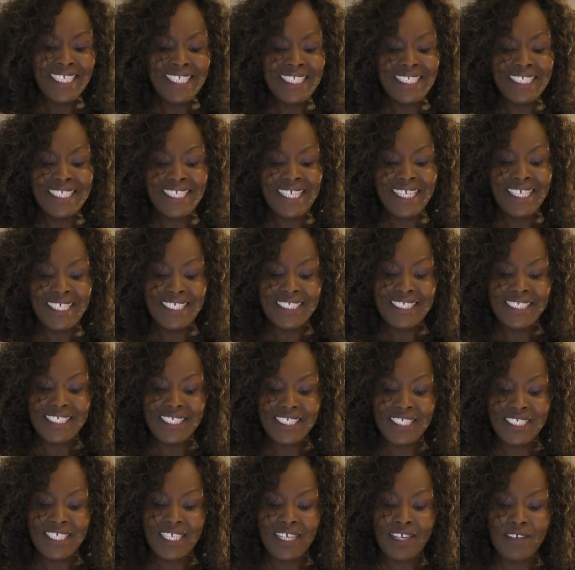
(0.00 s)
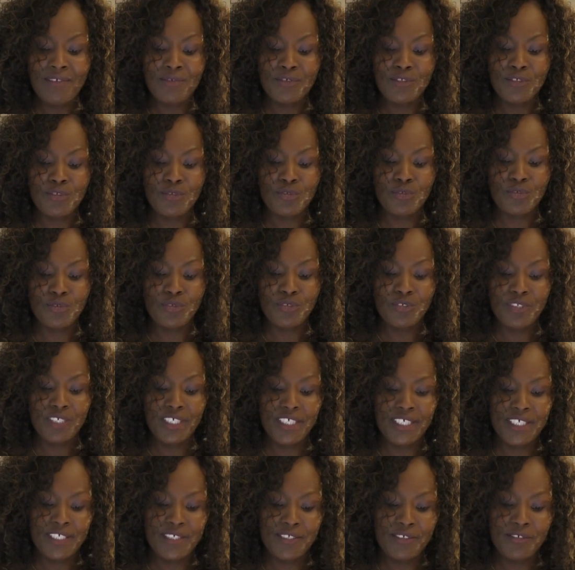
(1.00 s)
and I just have to
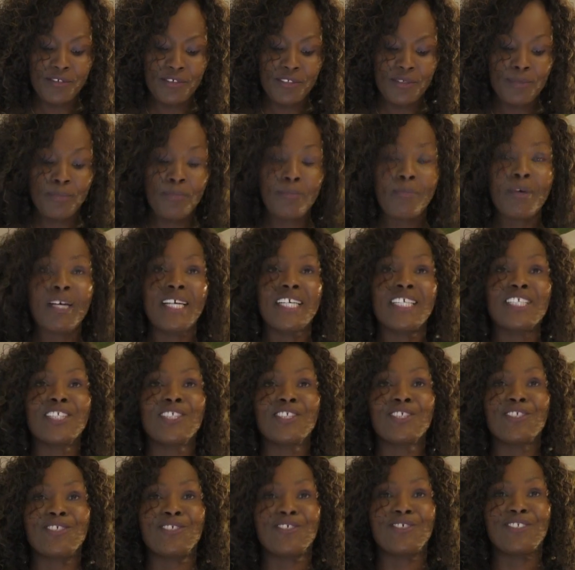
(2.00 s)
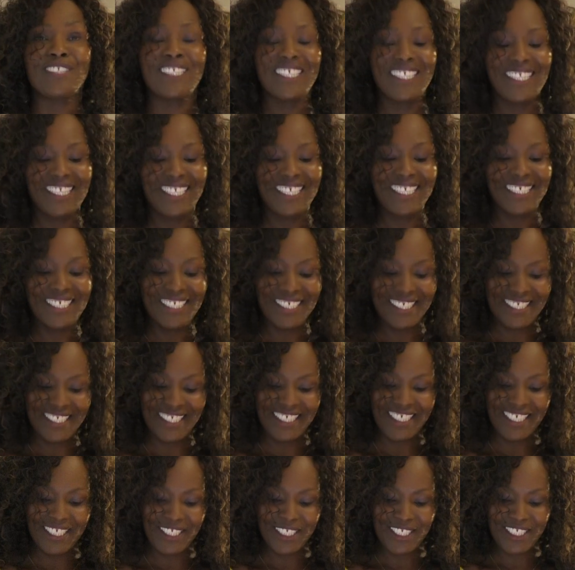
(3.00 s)
uh, remind you the things
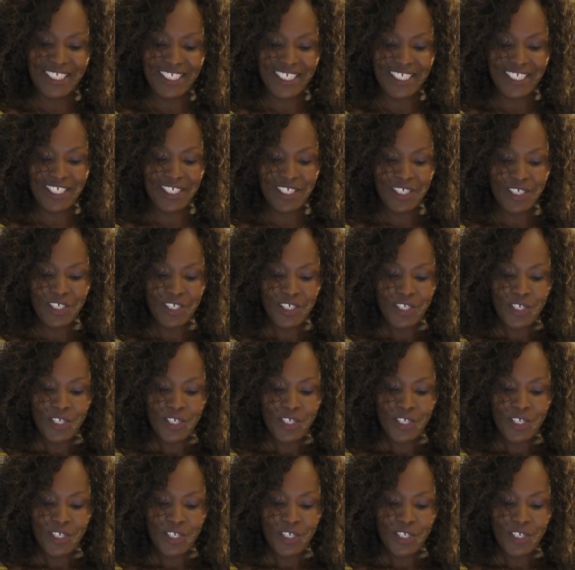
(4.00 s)
that uh,